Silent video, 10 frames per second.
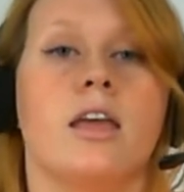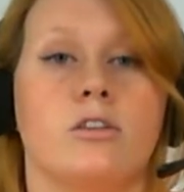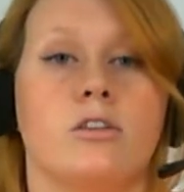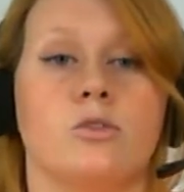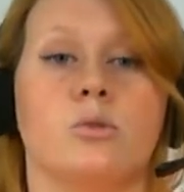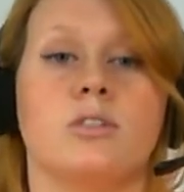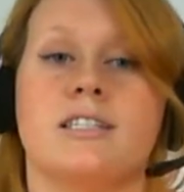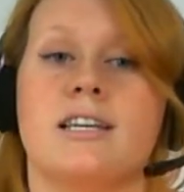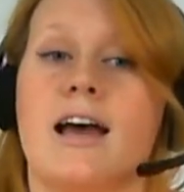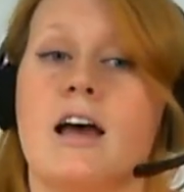In the
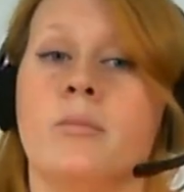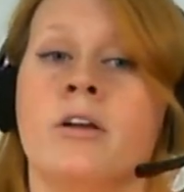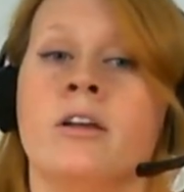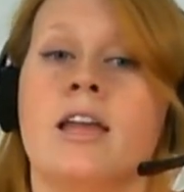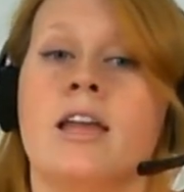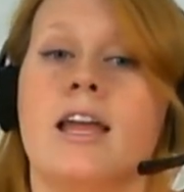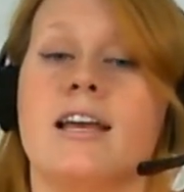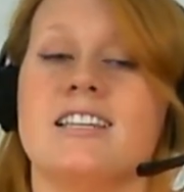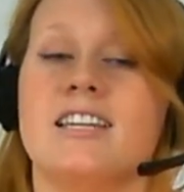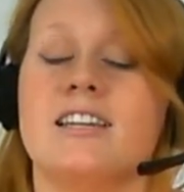Tools tab, it
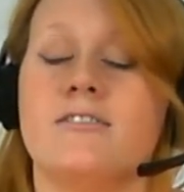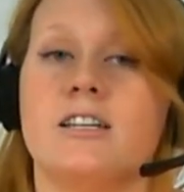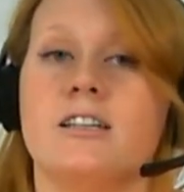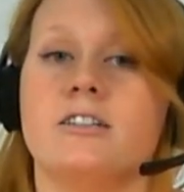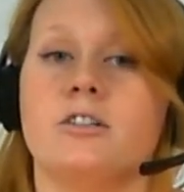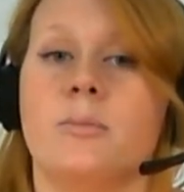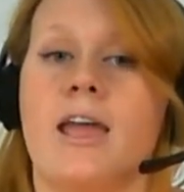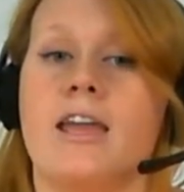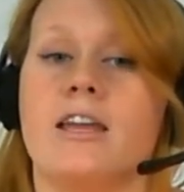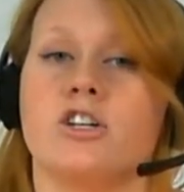has a nifty little
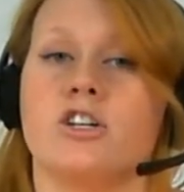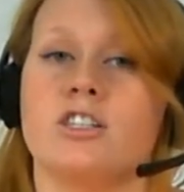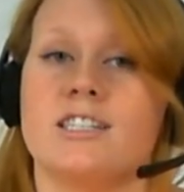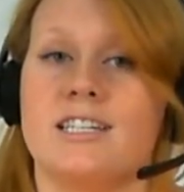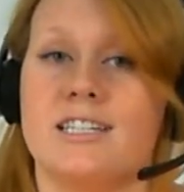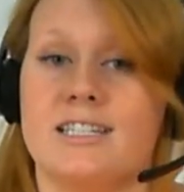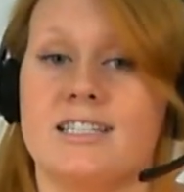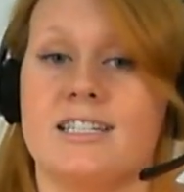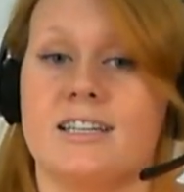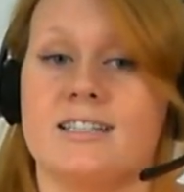page called
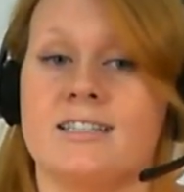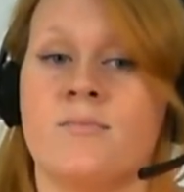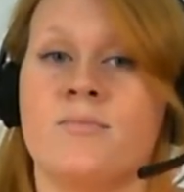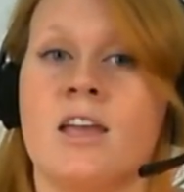Statistics.